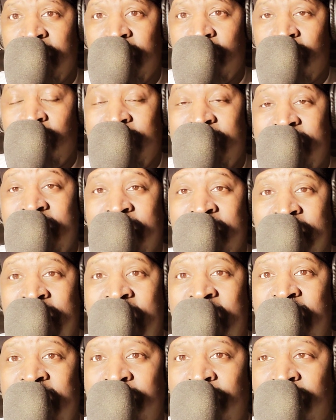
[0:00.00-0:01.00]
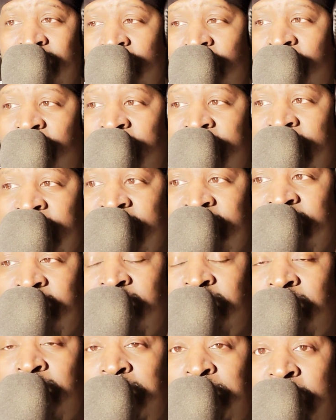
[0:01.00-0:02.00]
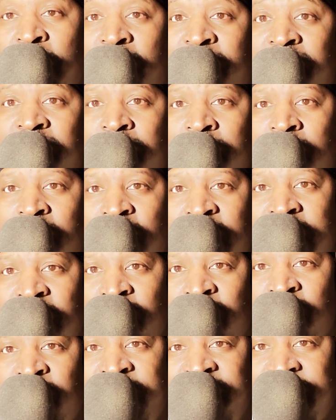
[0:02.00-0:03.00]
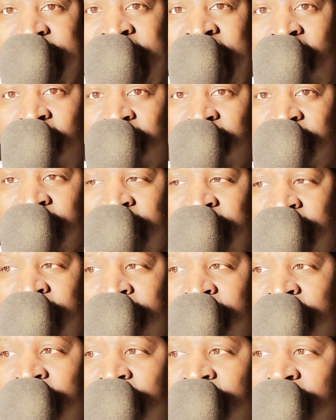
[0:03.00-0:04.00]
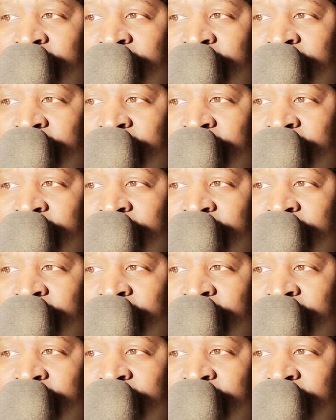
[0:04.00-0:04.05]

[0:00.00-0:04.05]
with the knowledge of knowing it to personally reach out to him